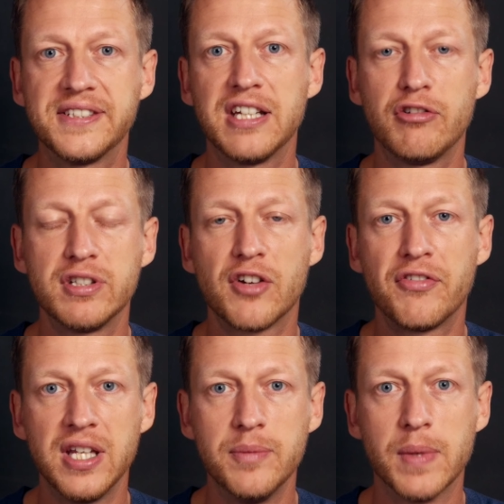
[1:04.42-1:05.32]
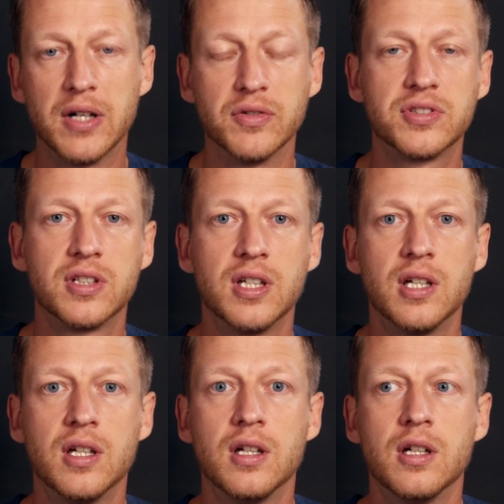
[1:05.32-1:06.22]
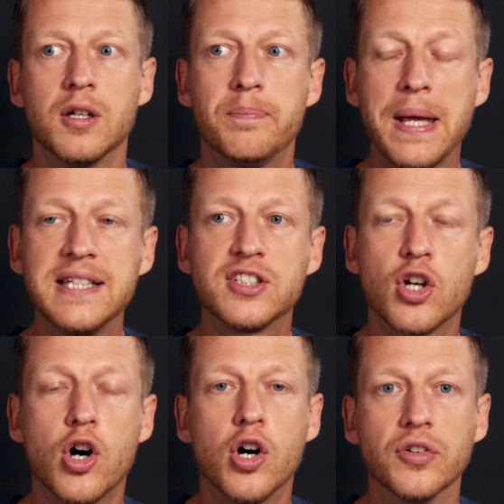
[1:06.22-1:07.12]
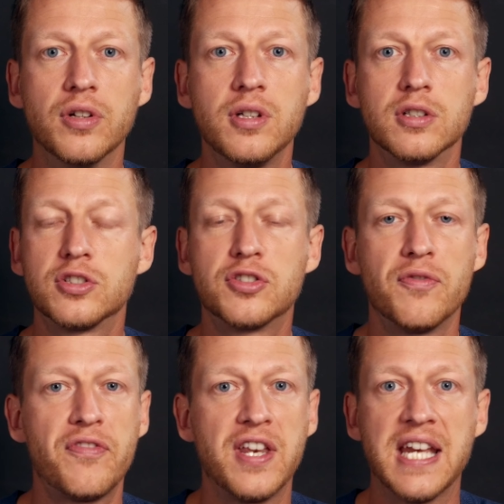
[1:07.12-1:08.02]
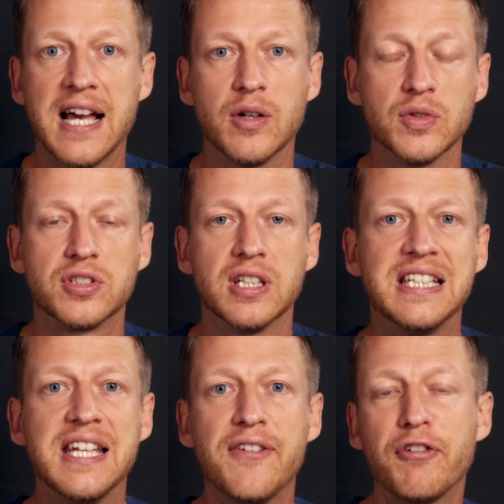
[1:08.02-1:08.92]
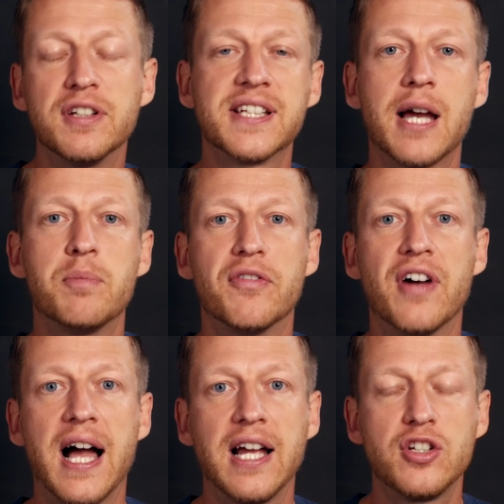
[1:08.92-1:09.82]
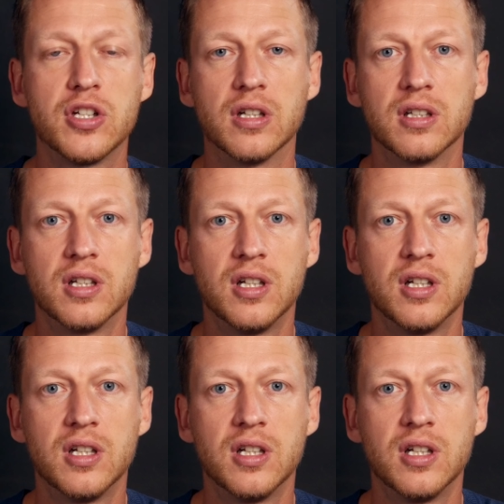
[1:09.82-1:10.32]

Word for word: a series of emails based on something else, a different type of action.